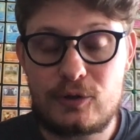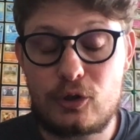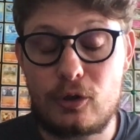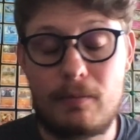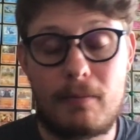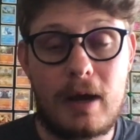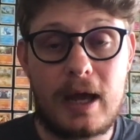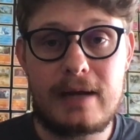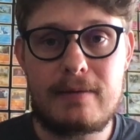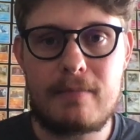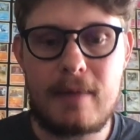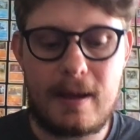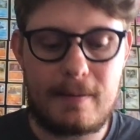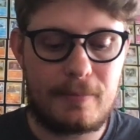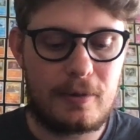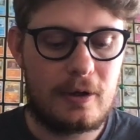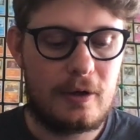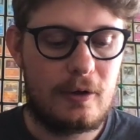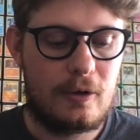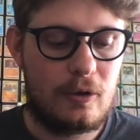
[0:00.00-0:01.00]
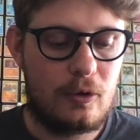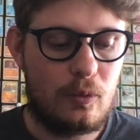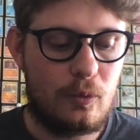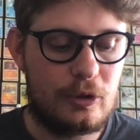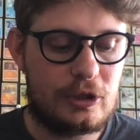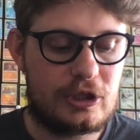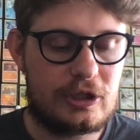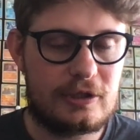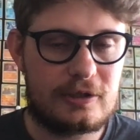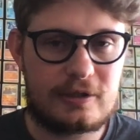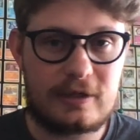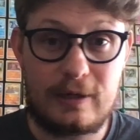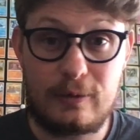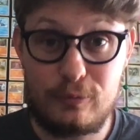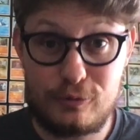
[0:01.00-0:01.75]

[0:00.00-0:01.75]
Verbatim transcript: So a mind map which is it